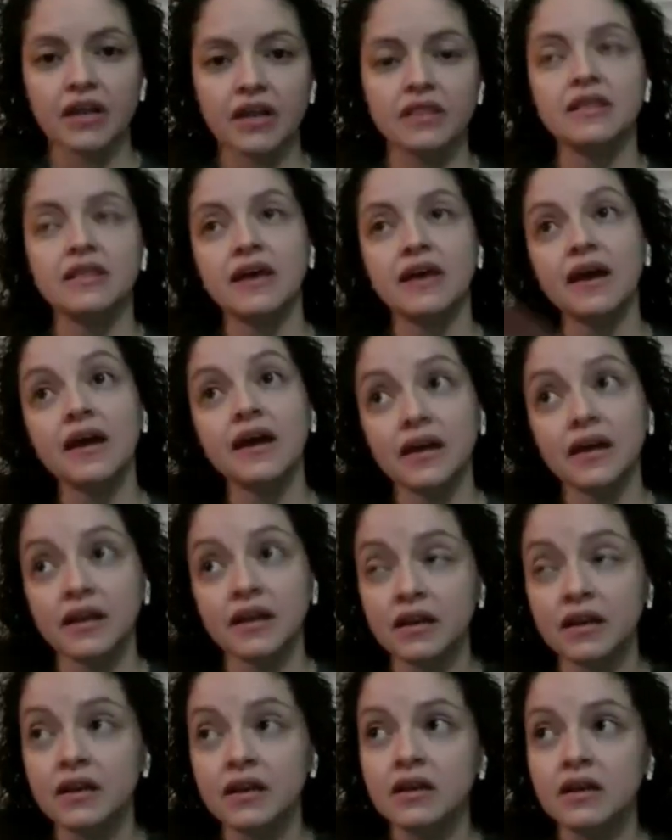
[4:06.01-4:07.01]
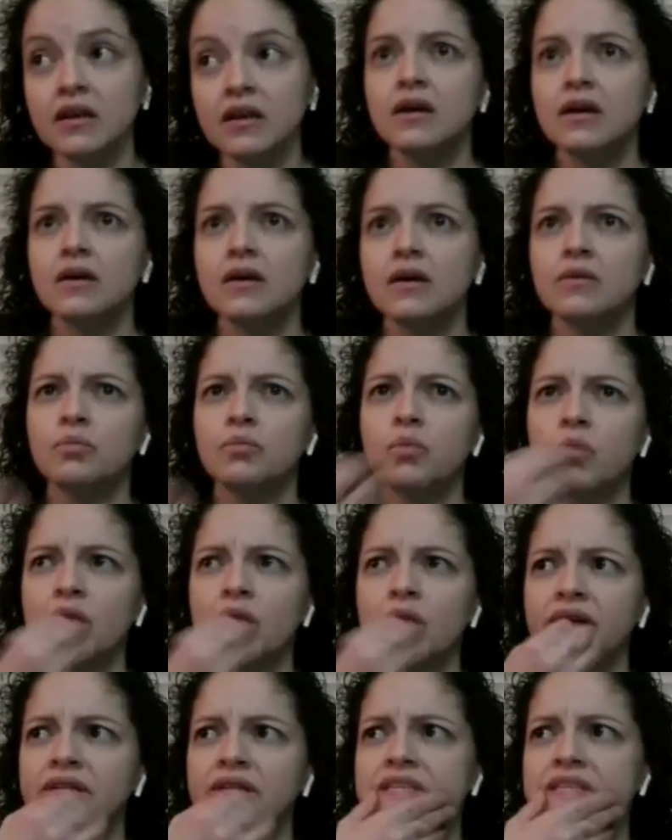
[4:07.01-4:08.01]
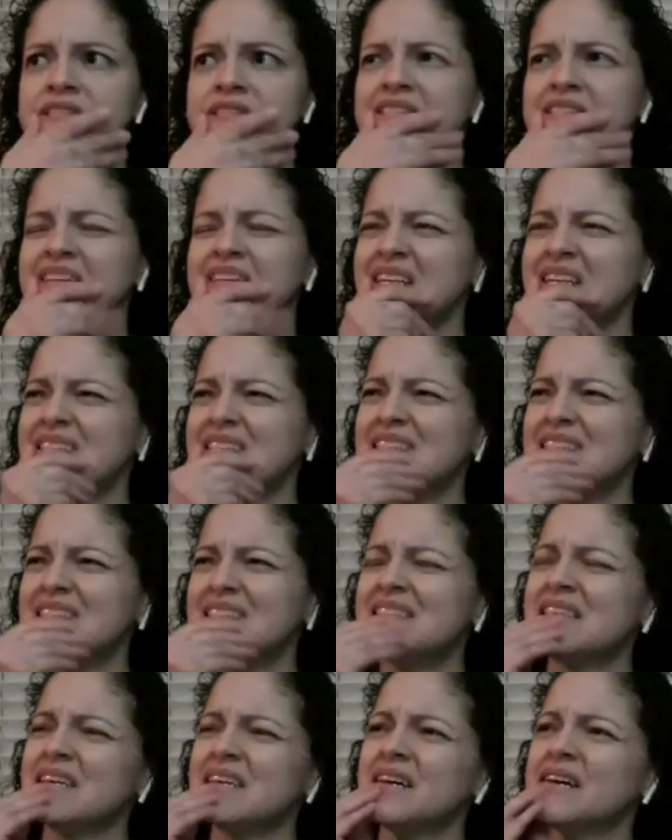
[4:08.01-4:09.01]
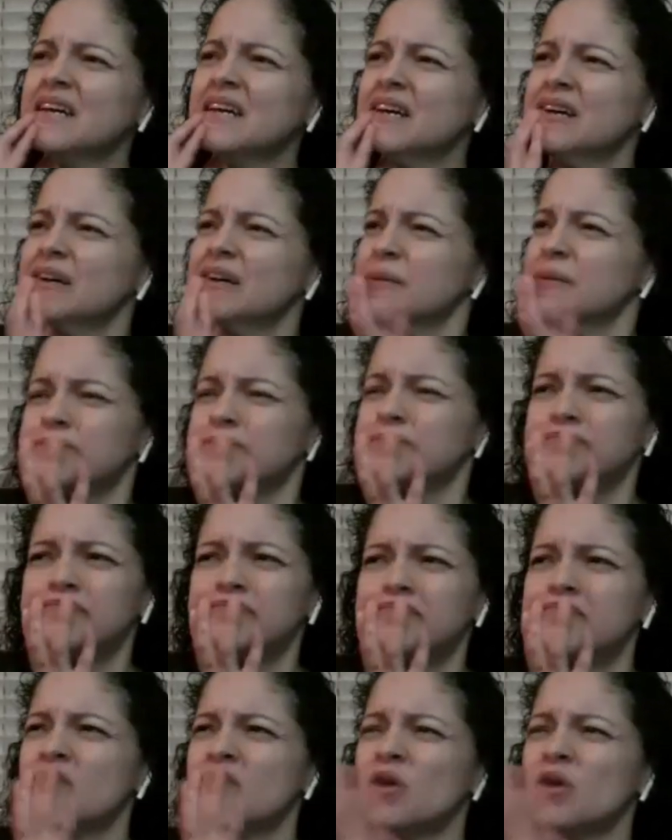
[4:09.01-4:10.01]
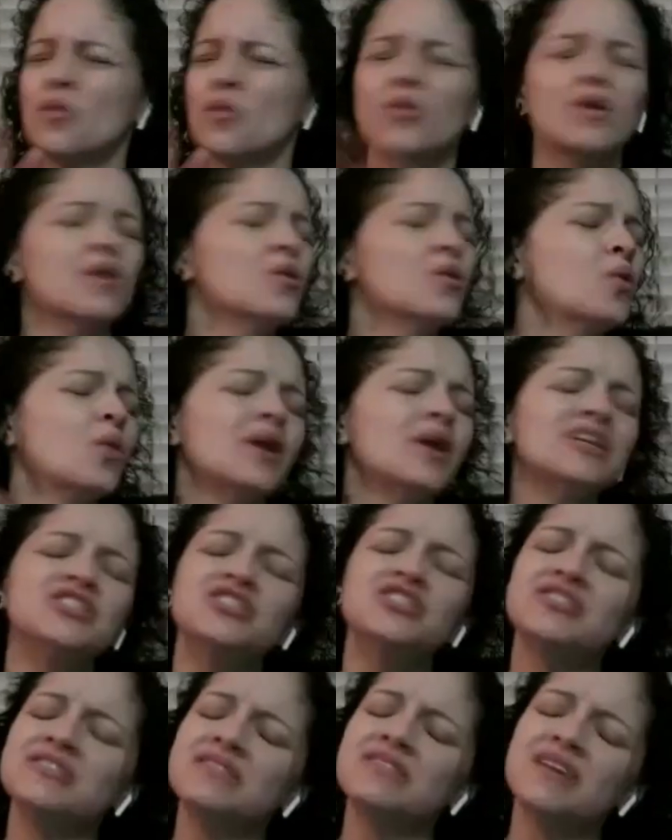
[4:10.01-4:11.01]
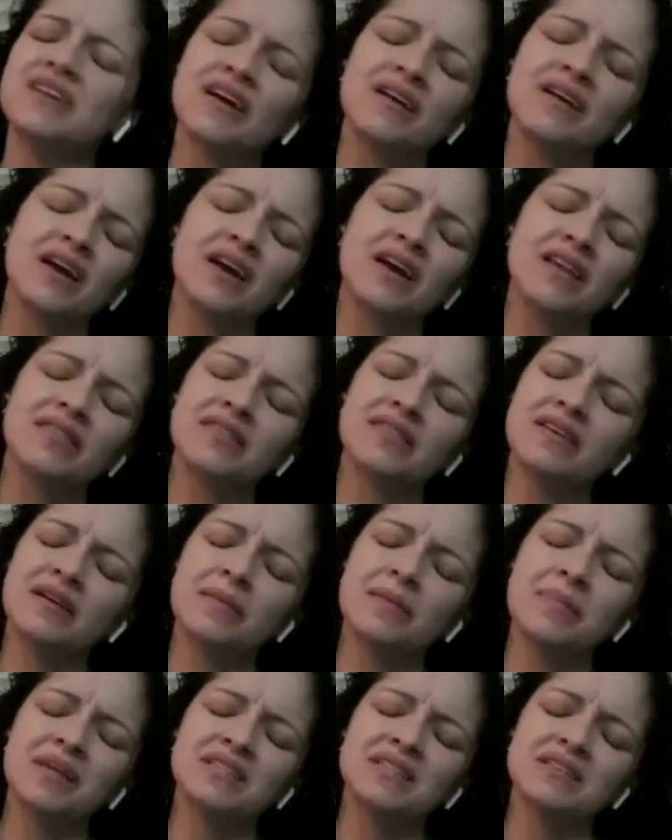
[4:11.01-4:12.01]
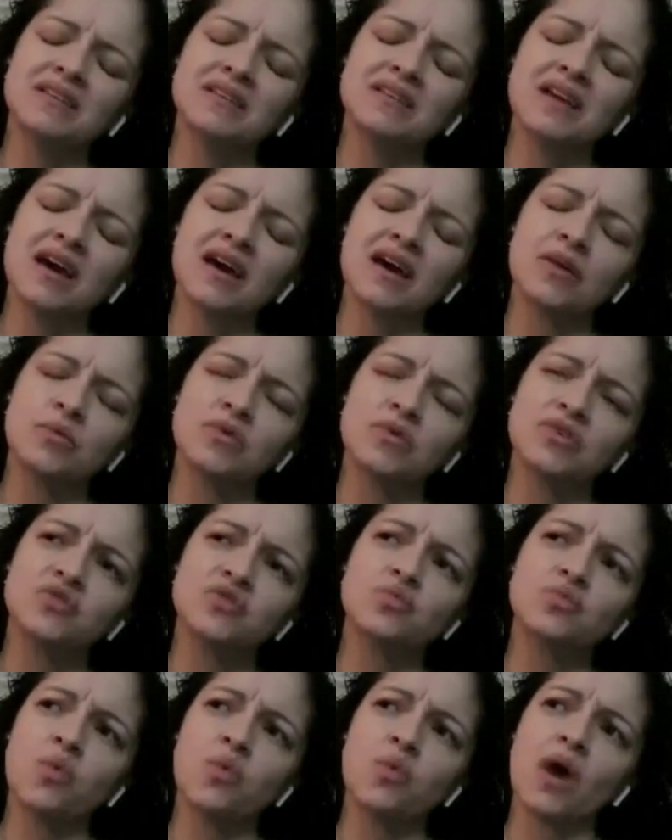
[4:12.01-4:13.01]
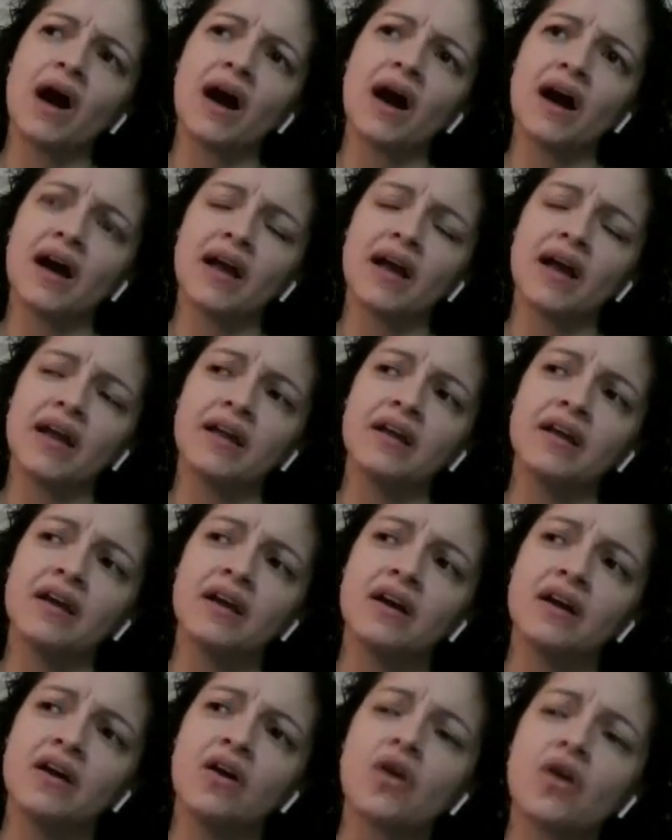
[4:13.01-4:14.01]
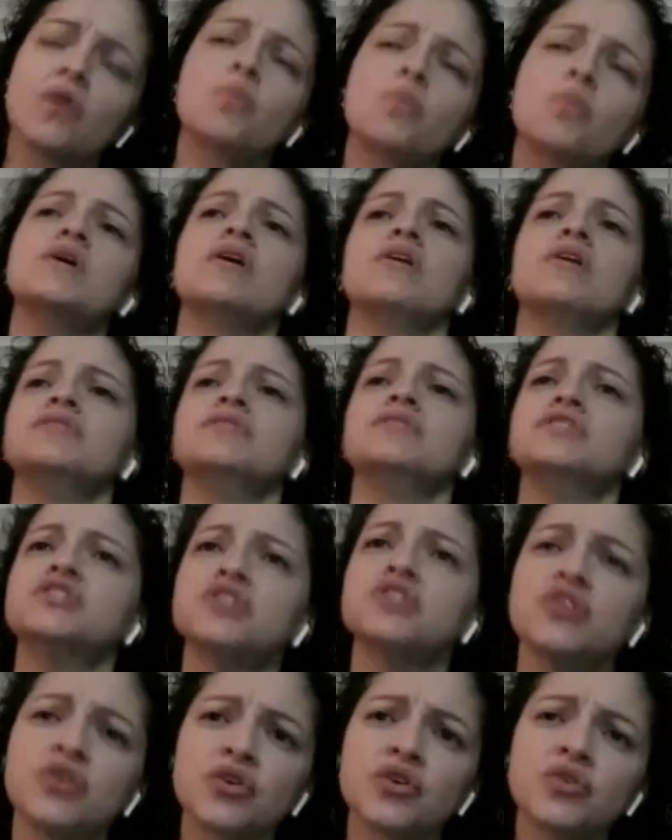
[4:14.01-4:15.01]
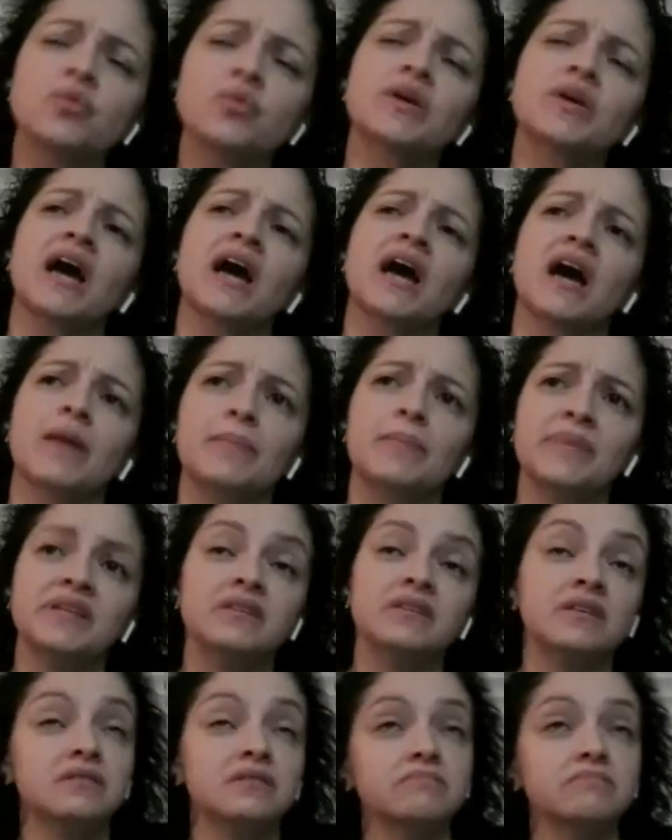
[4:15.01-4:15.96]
And then one of the studies or a question that I think my son had was, why are we on this earth? What happened?